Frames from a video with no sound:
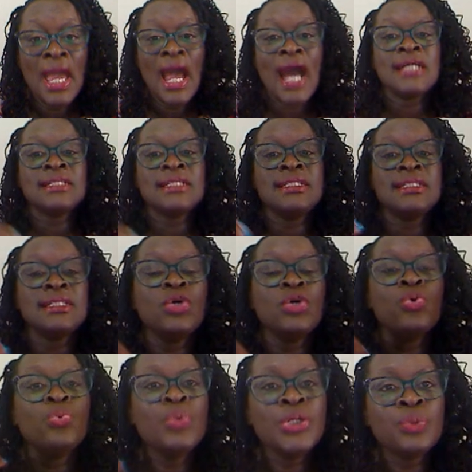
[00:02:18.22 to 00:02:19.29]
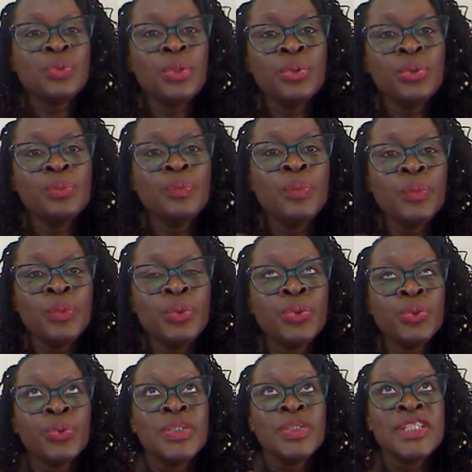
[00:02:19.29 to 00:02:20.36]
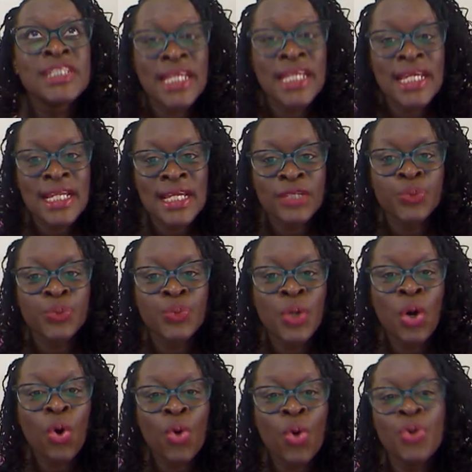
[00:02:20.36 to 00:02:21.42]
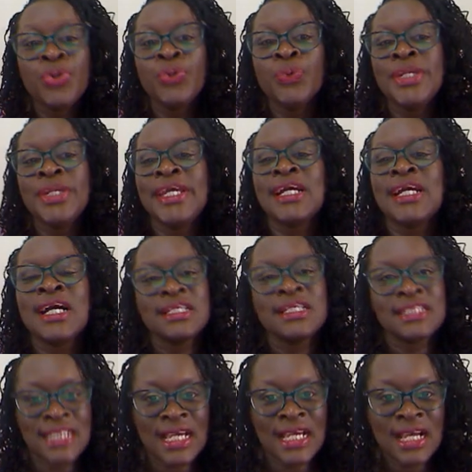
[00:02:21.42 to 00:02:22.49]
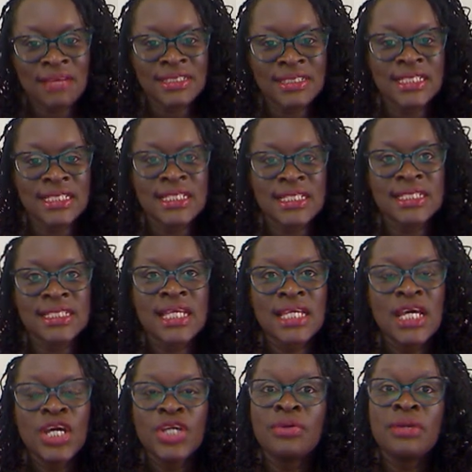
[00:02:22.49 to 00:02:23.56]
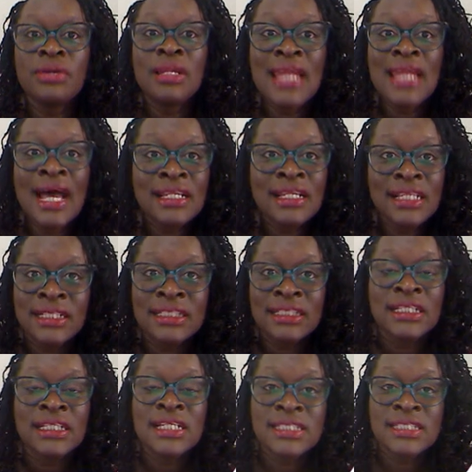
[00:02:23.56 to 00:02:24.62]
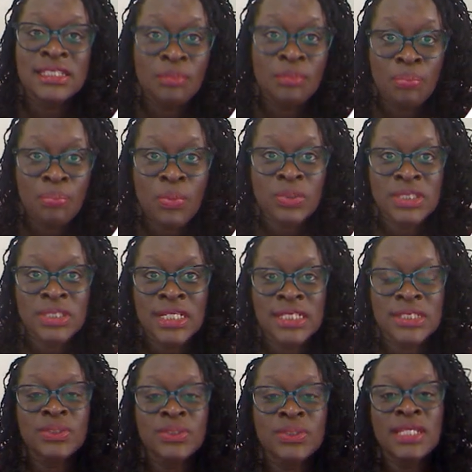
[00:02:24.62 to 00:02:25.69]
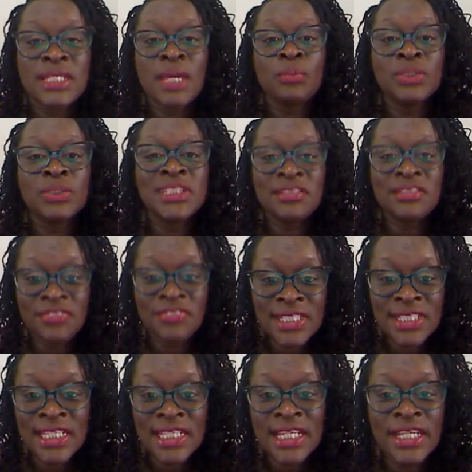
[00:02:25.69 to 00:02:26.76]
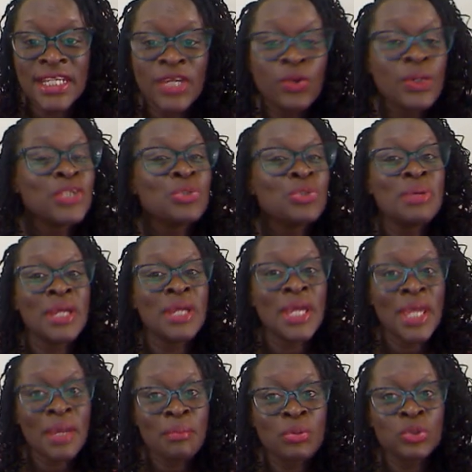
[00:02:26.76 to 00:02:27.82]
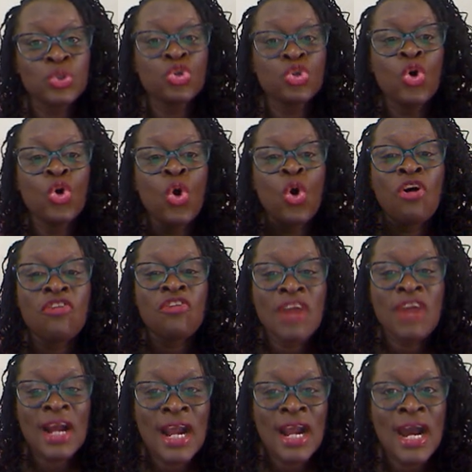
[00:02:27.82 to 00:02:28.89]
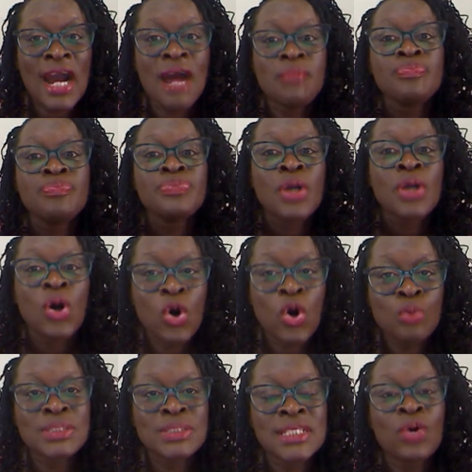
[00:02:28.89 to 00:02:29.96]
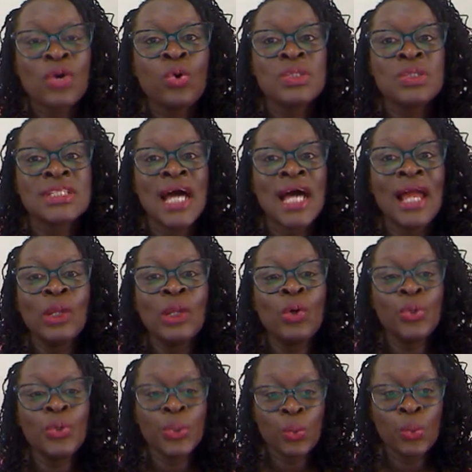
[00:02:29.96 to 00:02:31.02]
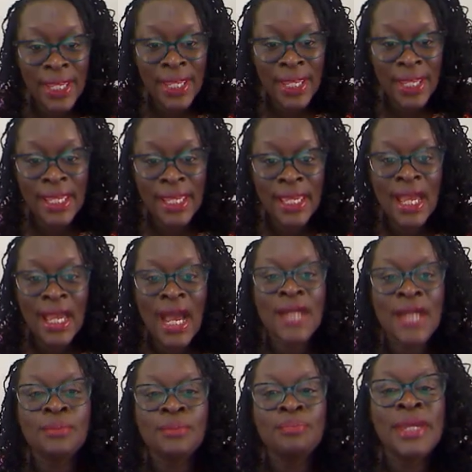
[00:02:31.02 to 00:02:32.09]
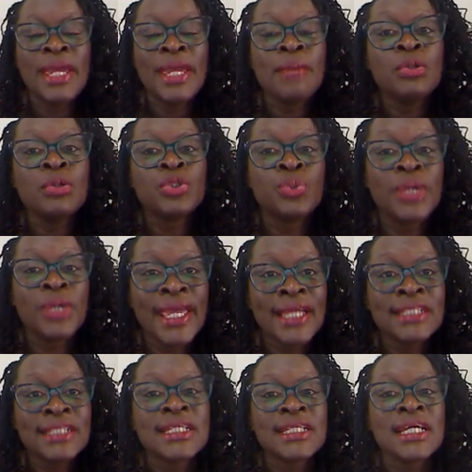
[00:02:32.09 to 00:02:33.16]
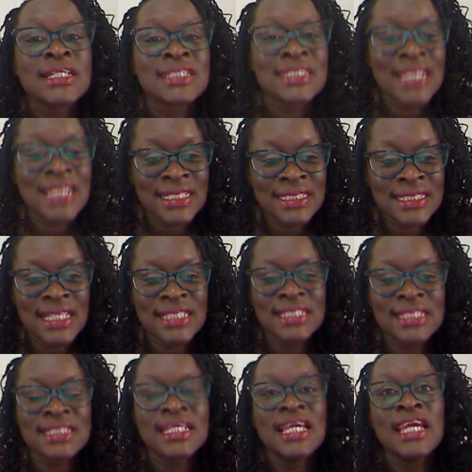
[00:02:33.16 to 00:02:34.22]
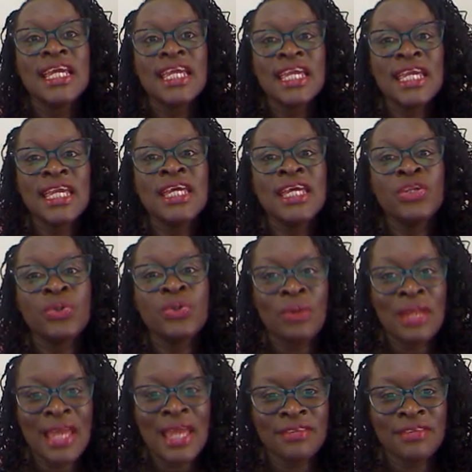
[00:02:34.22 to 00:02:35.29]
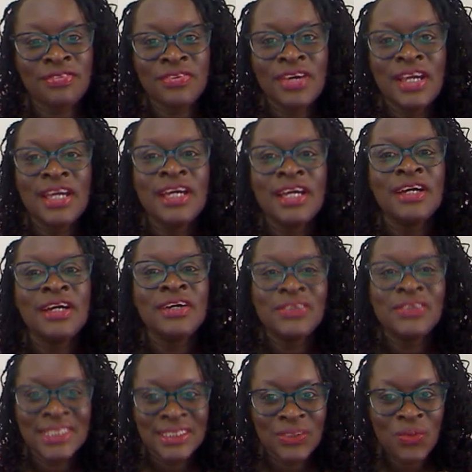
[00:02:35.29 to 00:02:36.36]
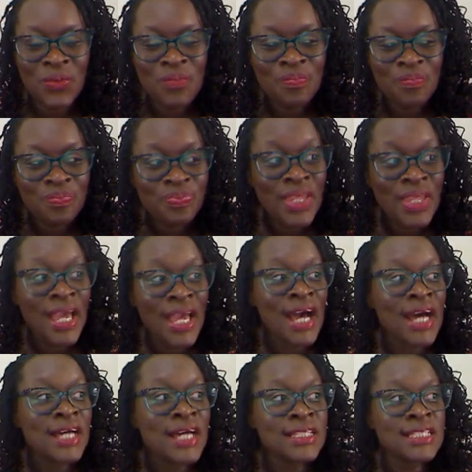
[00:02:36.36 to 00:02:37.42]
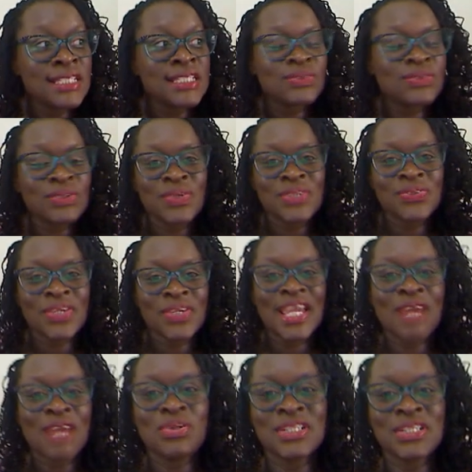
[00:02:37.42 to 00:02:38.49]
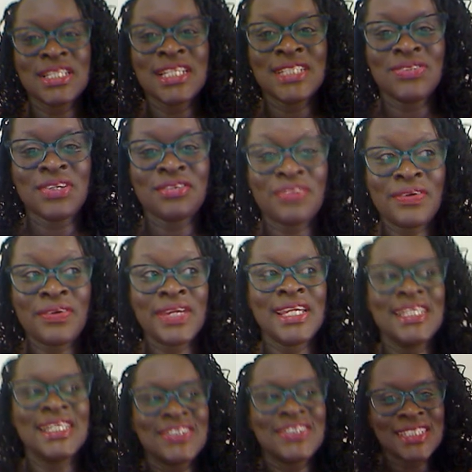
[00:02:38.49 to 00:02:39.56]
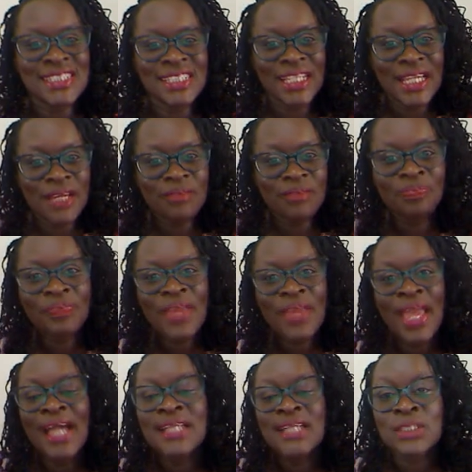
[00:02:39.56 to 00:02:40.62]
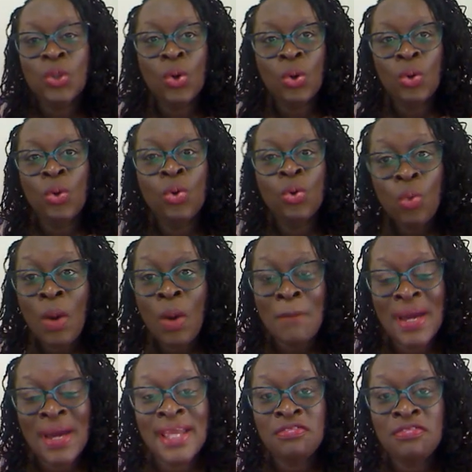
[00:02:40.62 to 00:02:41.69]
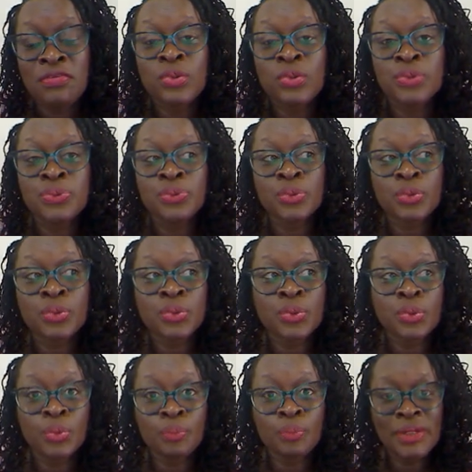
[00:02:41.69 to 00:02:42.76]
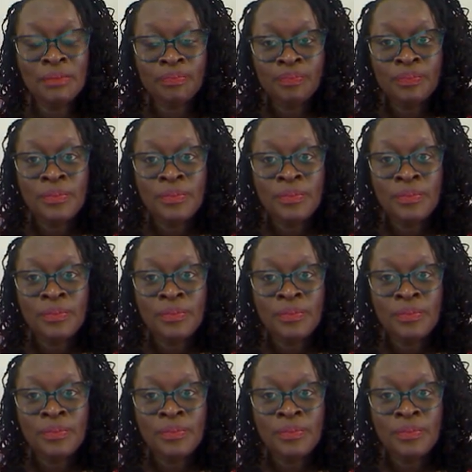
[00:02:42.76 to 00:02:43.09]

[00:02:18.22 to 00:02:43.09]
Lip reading: and which you should tailor to your own unique circumstances. You'll learn that it's important to stay motivated in order to be able to overcome obstacles along your way and be able to get success in your life. So this is what we are talking about this week. Very interesting. So who am I? For those who don't know me,